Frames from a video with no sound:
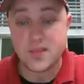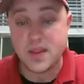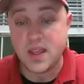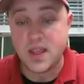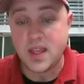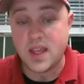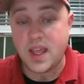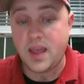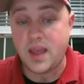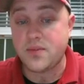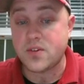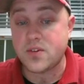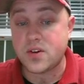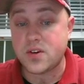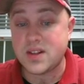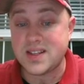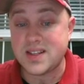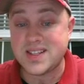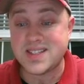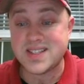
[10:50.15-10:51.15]
Aim for at
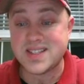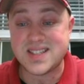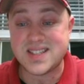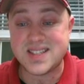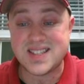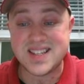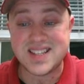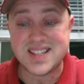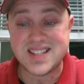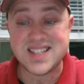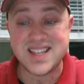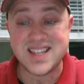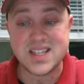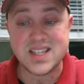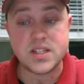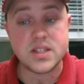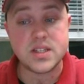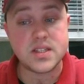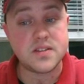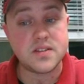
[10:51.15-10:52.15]
least 6
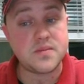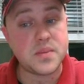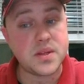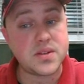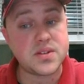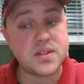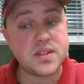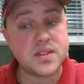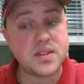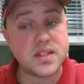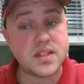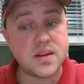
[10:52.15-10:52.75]
inches of mulch in the summer,